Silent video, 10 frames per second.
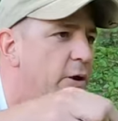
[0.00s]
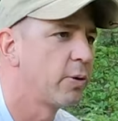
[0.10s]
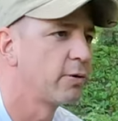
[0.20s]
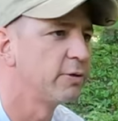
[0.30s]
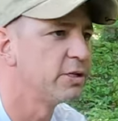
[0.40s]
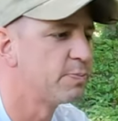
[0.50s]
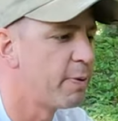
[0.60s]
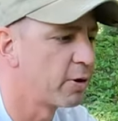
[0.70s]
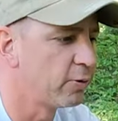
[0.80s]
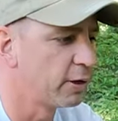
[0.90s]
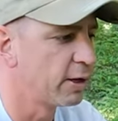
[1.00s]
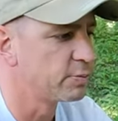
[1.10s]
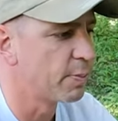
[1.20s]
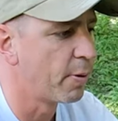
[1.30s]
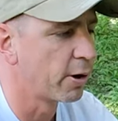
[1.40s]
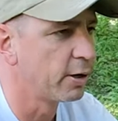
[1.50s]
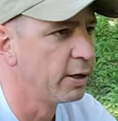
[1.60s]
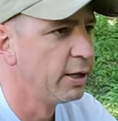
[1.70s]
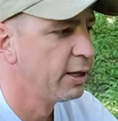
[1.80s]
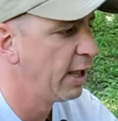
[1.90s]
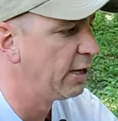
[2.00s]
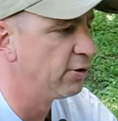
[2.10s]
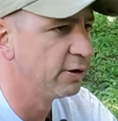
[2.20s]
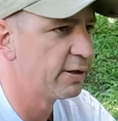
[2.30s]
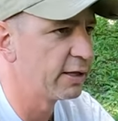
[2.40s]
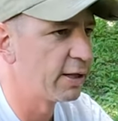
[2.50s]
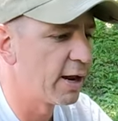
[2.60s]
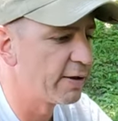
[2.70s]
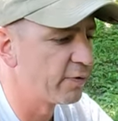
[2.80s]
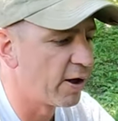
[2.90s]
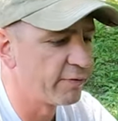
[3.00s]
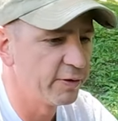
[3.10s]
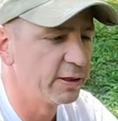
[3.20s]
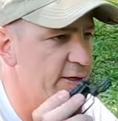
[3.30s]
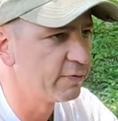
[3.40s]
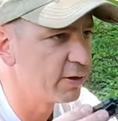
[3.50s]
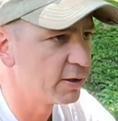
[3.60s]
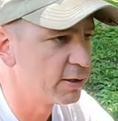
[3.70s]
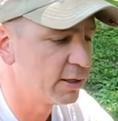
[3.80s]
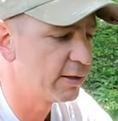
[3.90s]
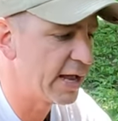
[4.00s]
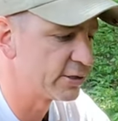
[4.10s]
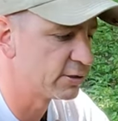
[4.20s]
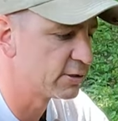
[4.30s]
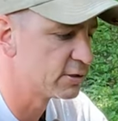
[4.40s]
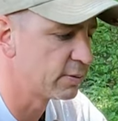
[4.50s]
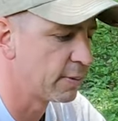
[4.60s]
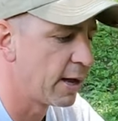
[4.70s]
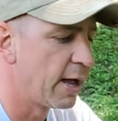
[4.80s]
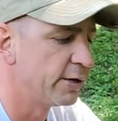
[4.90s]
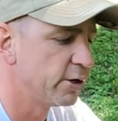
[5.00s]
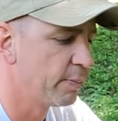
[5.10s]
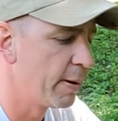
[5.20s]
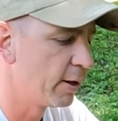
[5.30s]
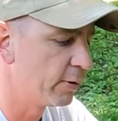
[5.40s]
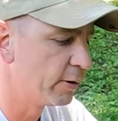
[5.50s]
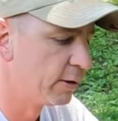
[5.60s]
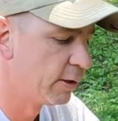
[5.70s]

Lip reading: that quick release buckle, it comes apart, and you can take the knife off and leave the attachment system on your belt.